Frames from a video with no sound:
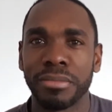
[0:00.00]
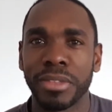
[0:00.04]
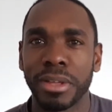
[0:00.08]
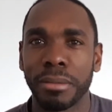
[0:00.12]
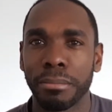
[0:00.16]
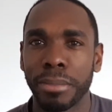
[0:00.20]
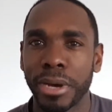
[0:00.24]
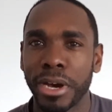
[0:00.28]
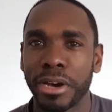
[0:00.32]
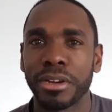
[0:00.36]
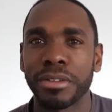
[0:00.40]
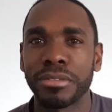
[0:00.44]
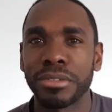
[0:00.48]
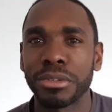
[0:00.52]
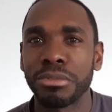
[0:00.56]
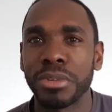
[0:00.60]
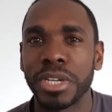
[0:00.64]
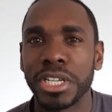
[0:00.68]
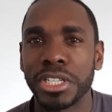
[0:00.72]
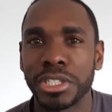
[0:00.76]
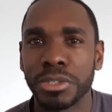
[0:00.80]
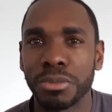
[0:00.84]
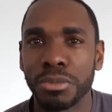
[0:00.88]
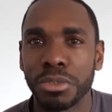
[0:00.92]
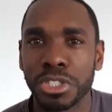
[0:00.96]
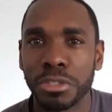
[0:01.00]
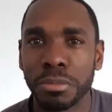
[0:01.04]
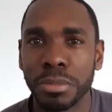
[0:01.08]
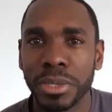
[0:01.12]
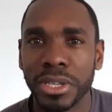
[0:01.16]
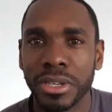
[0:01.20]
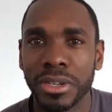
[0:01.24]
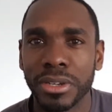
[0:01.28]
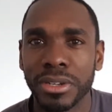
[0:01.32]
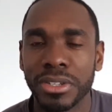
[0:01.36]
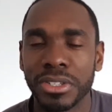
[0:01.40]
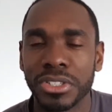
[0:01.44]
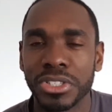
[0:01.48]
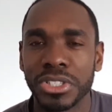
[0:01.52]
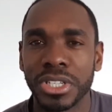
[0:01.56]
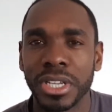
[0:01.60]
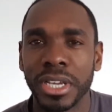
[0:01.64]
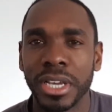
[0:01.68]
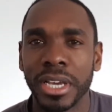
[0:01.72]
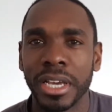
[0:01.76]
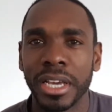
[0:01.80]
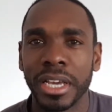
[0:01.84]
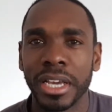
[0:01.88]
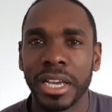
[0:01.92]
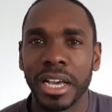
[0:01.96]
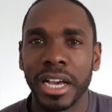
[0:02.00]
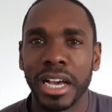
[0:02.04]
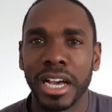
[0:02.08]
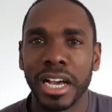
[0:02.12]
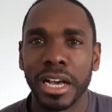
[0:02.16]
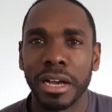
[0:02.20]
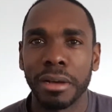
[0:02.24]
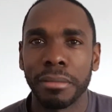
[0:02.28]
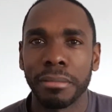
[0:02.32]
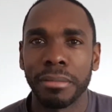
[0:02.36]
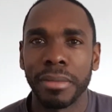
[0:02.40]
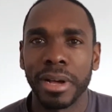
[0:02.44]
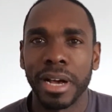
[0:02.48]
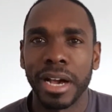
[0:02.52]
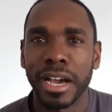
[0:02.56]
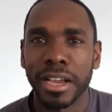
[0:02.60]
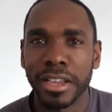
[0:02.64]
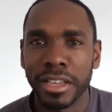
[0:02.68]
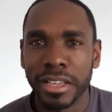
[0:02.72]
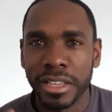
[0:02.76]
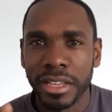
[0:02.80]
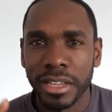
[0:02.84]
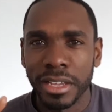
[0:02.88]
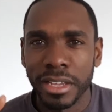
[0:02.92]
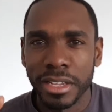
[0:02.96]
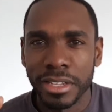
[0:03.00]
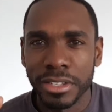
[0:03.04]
And part of the reason was because I,